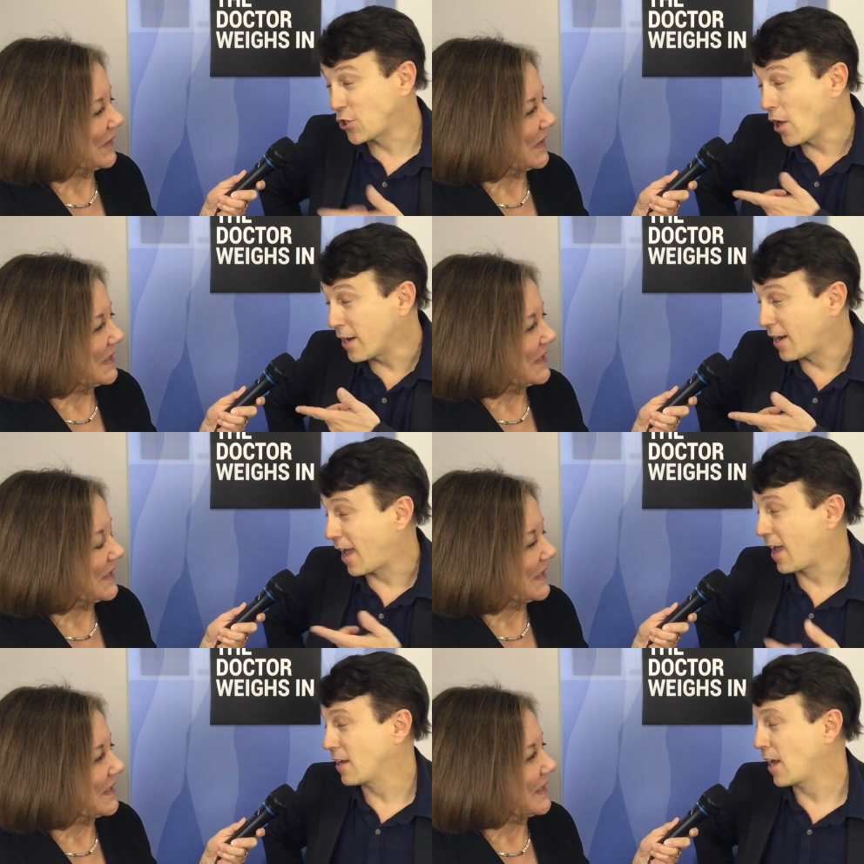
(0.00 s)
Speaker 1: started
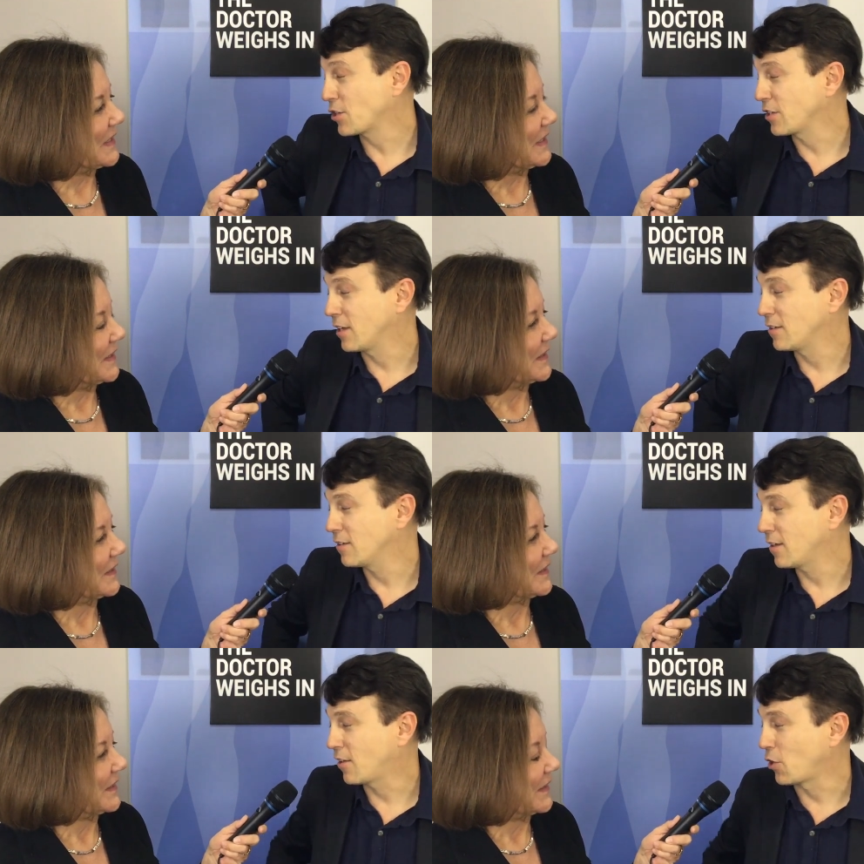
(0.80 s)
at actually at,
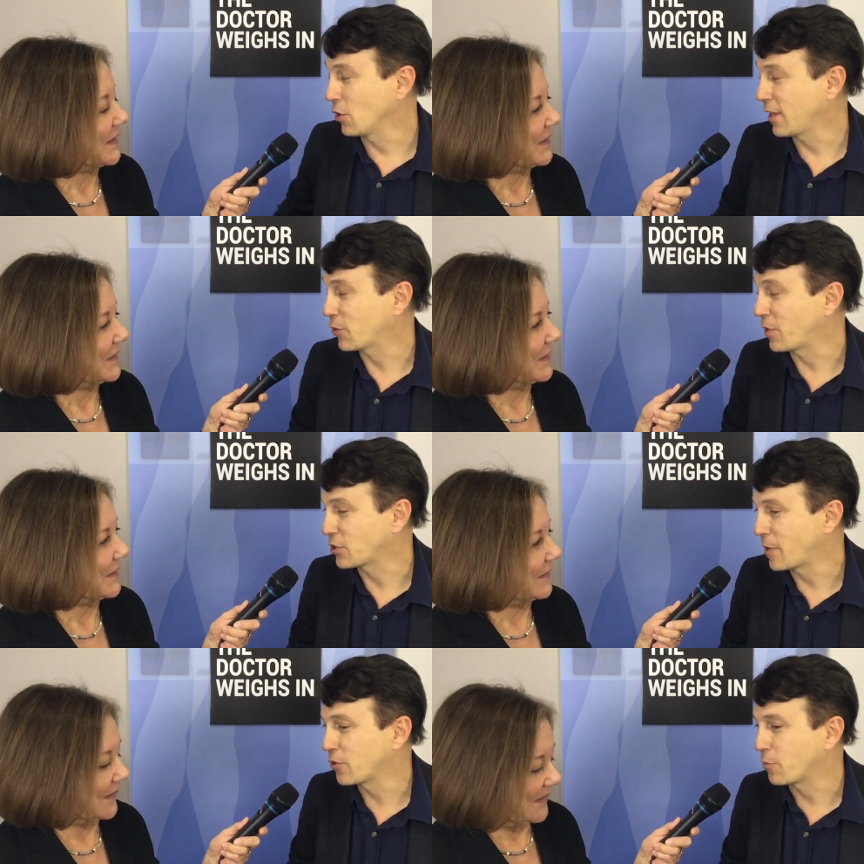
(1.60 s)
at our early
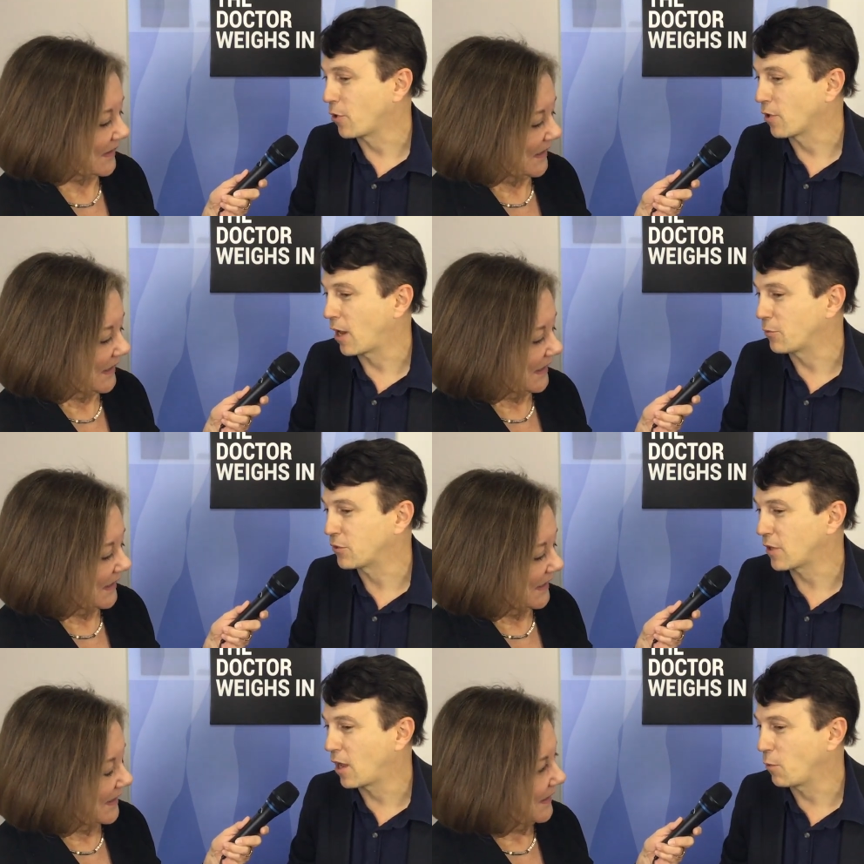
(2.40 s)
Exponential Medicine
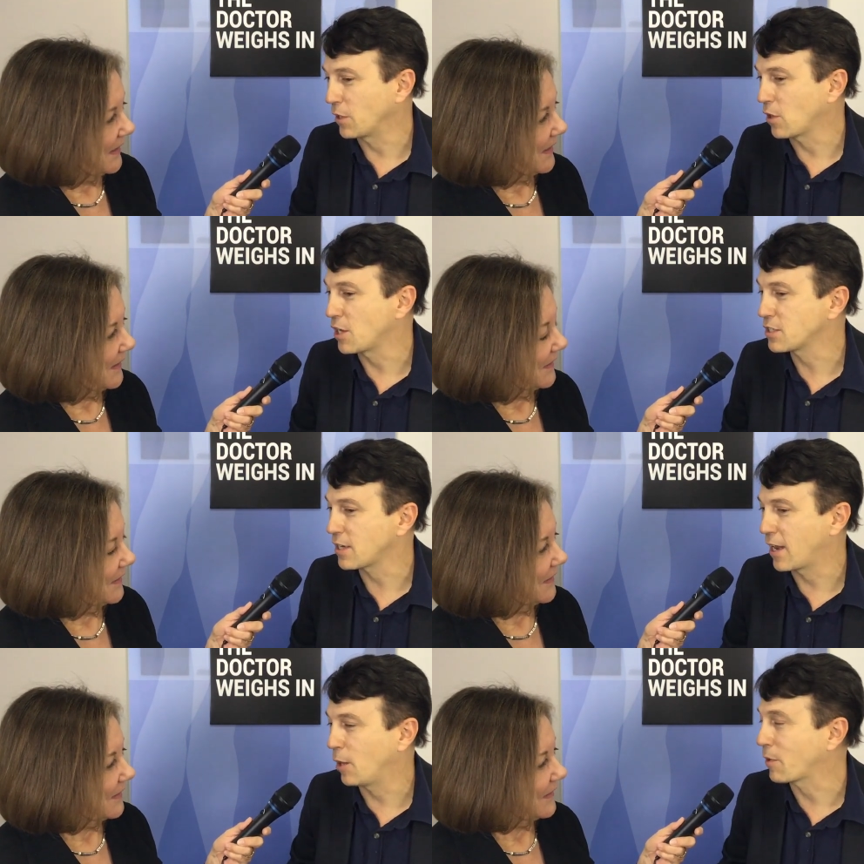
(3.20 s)
programs, uh, we launched,
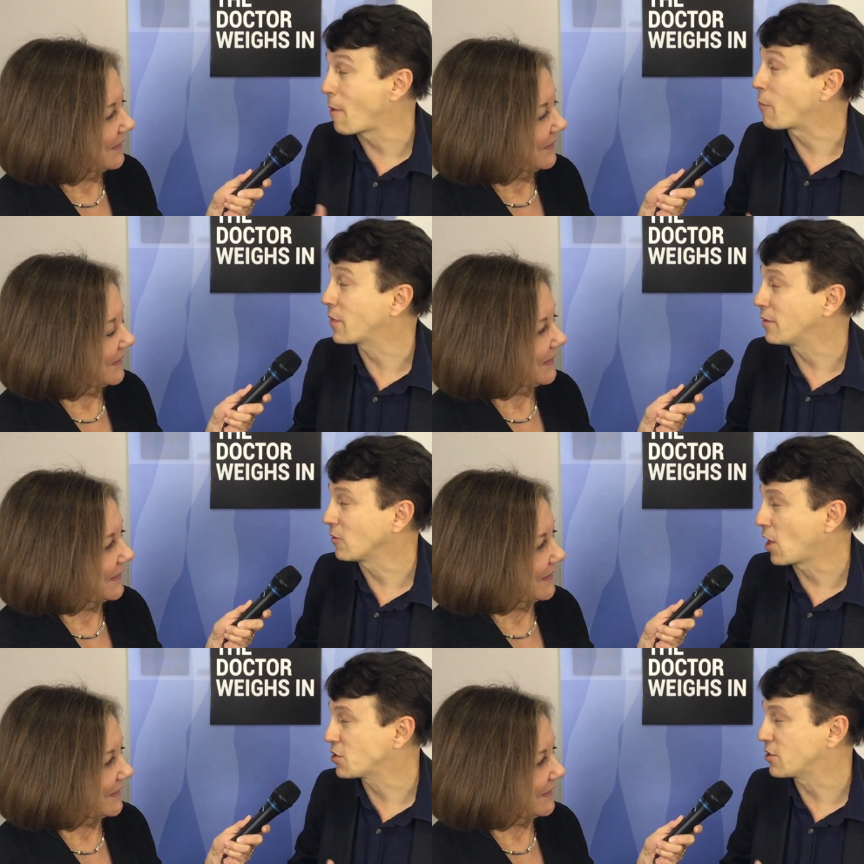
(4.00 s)
I helped come up with and
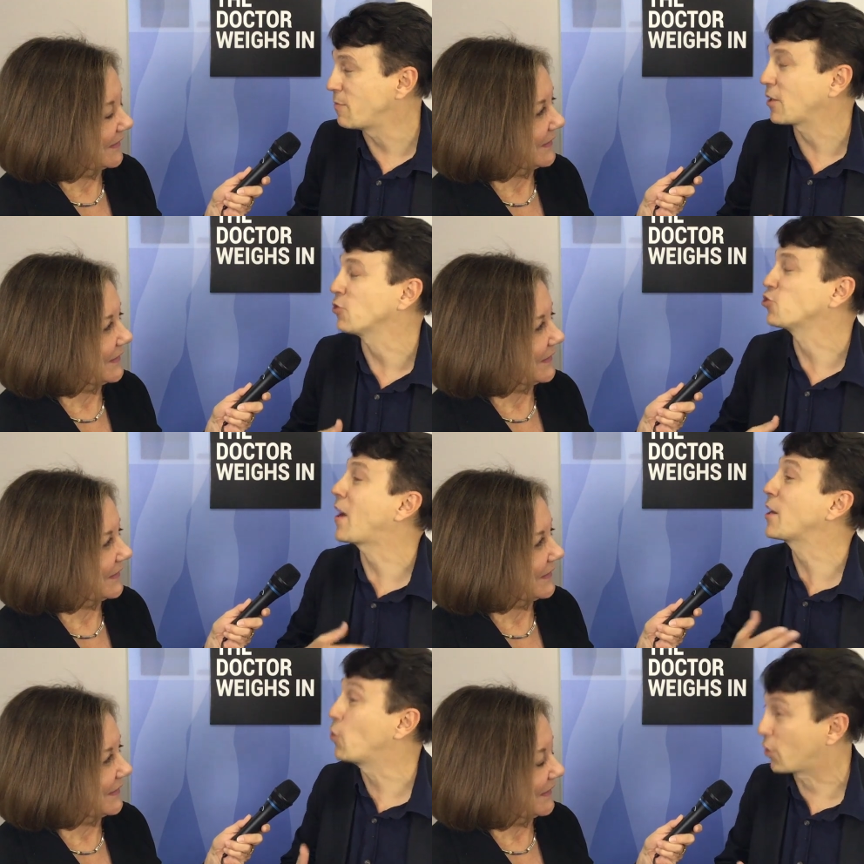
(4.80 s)
launched the Medical
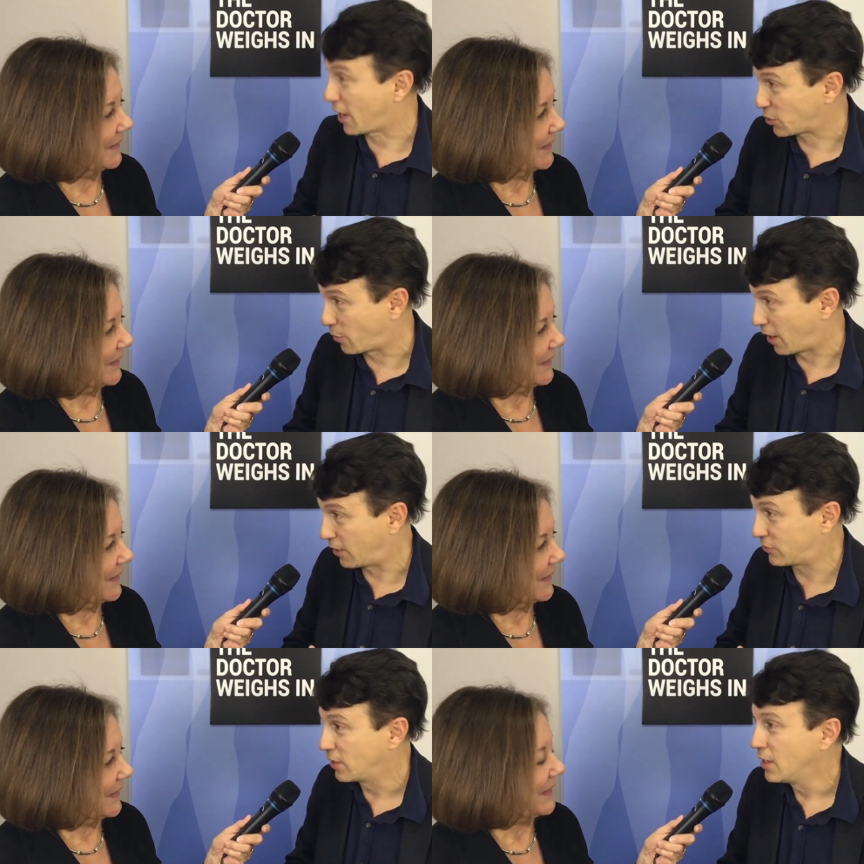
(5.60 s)
Tricorder X
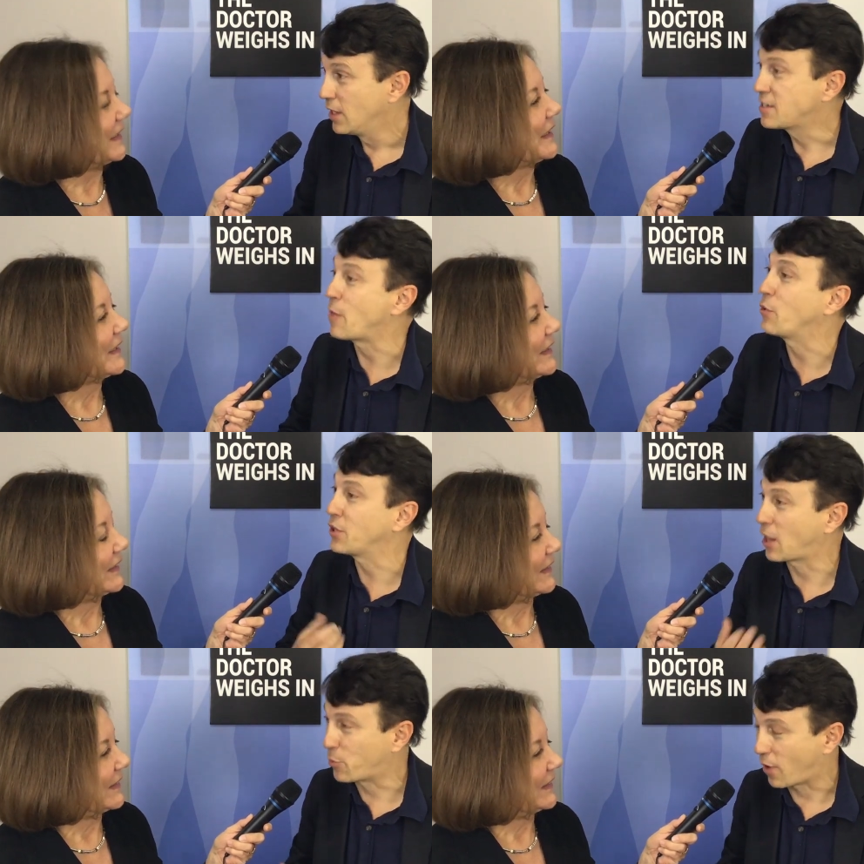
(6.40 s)
Prize, ten million
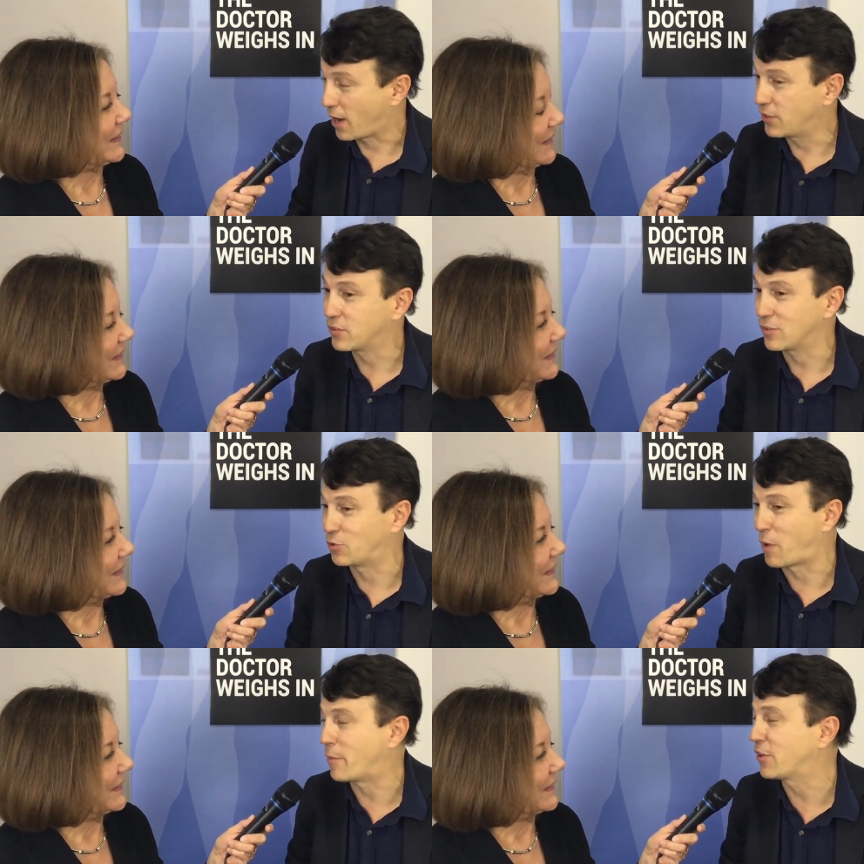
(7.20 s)
dollar prize
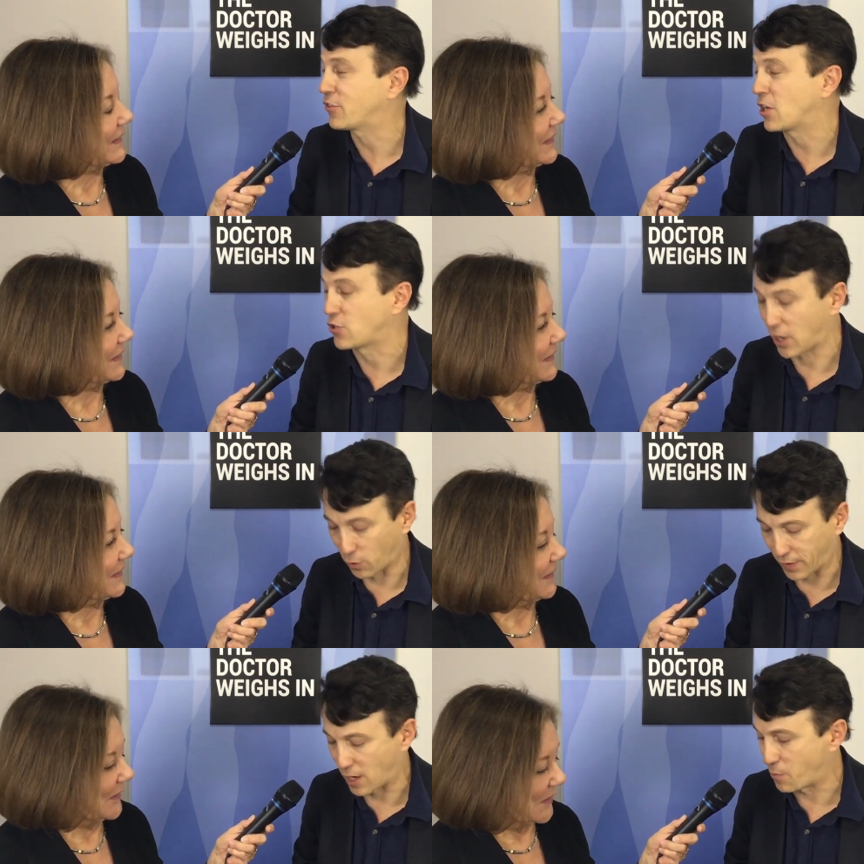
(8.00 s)
inspired by Star Trek. One
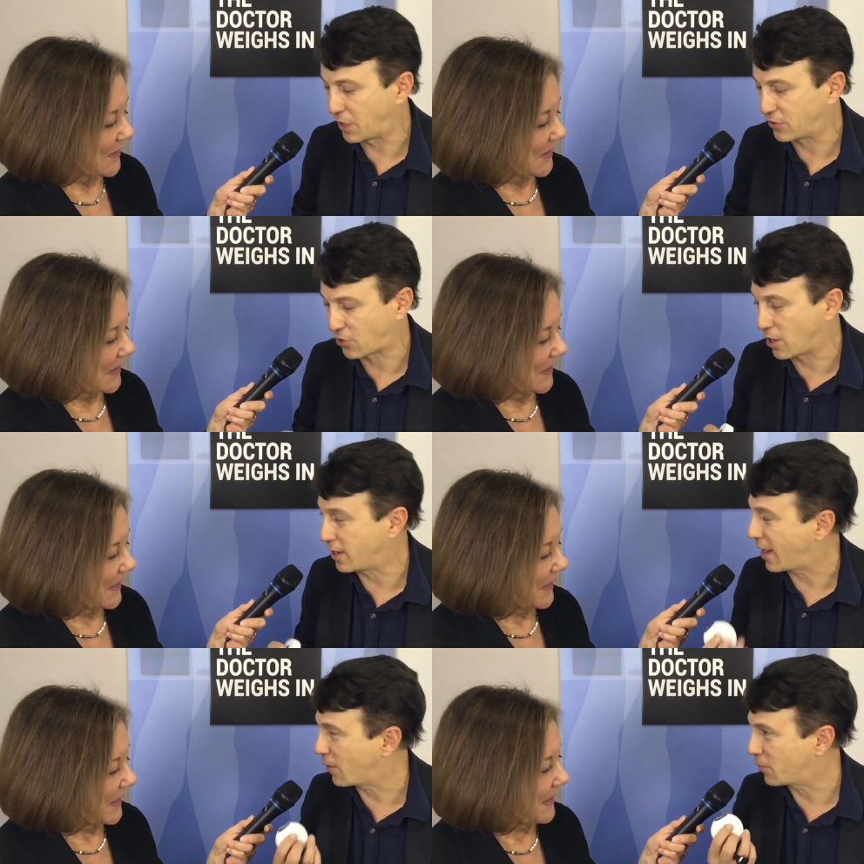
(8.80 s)
of the companies started at our